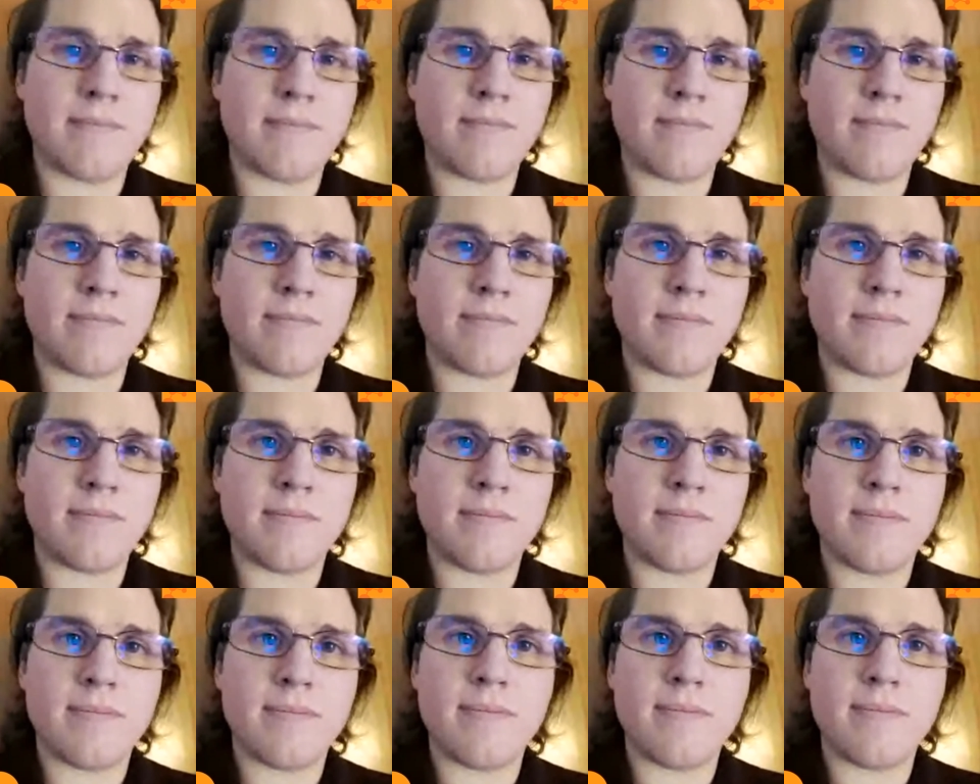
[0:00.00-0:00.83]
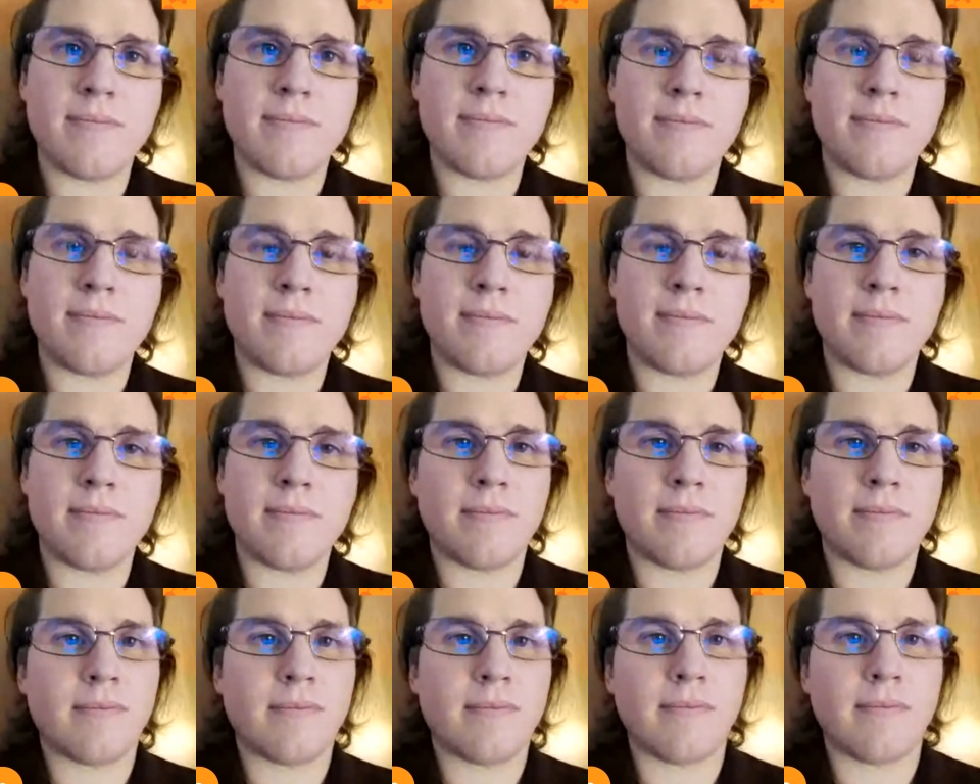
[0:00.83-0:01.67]

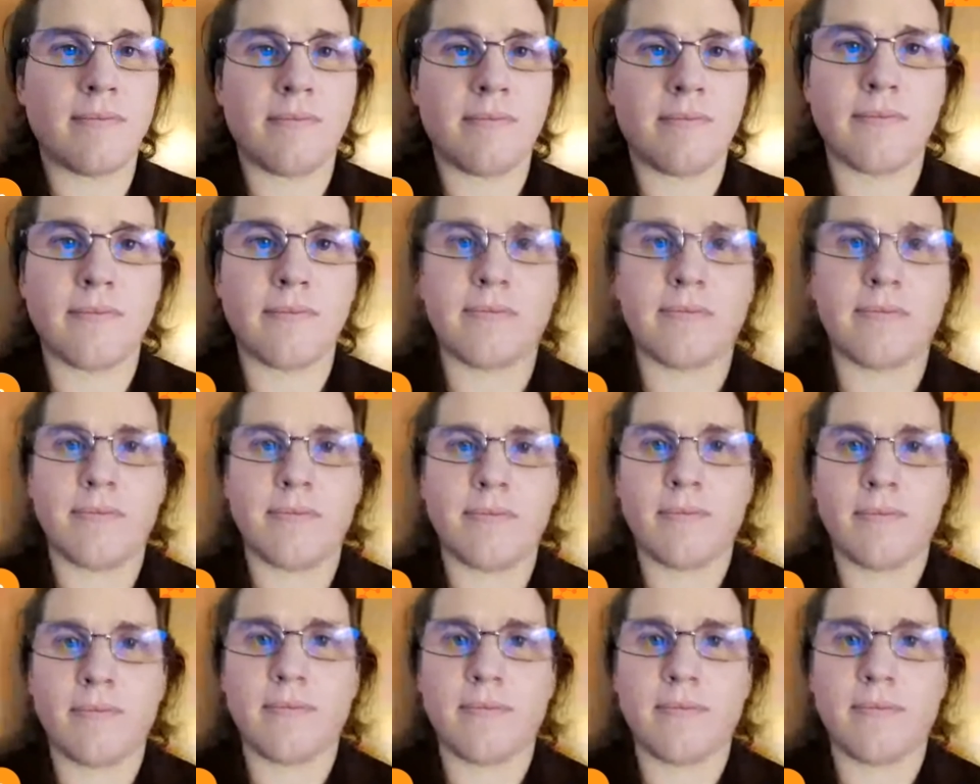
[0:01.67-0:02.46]
(silent)